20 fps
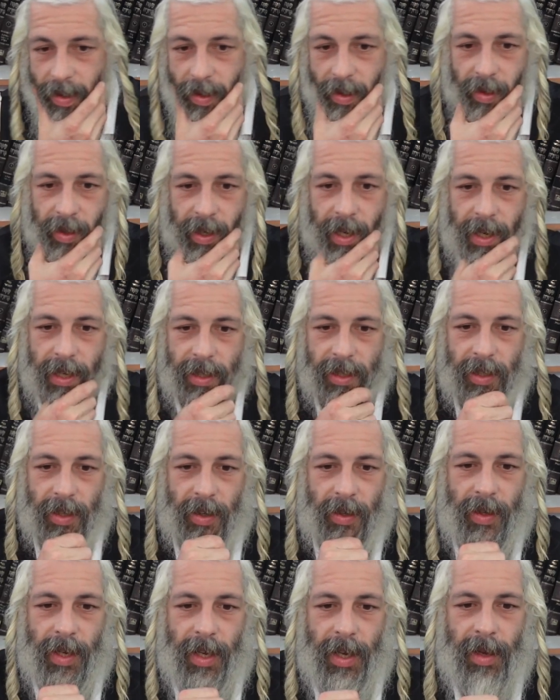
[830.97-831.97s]
Okay,
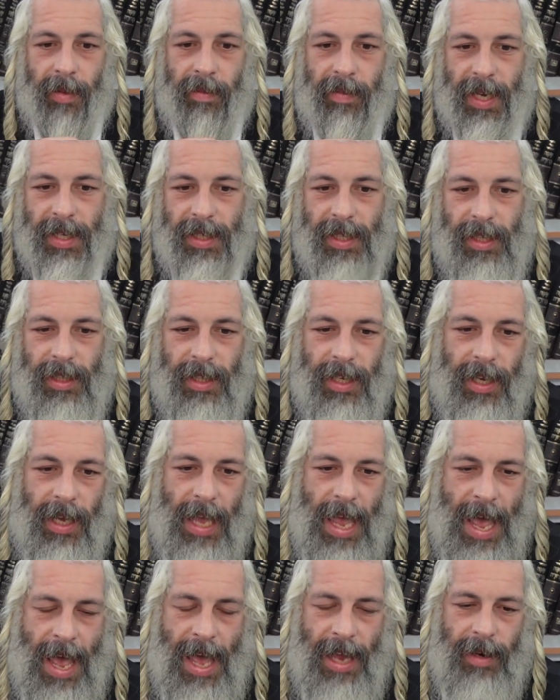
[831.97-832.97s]
so basically
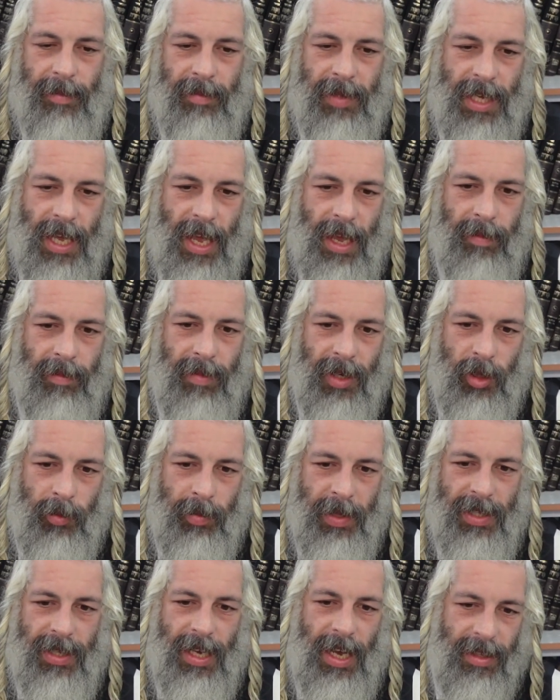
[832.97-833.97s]
Adam came
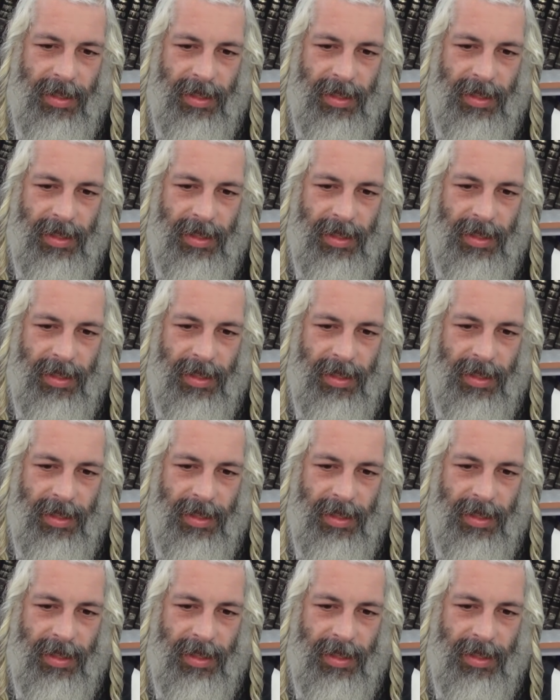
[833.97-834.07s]
b'shpitat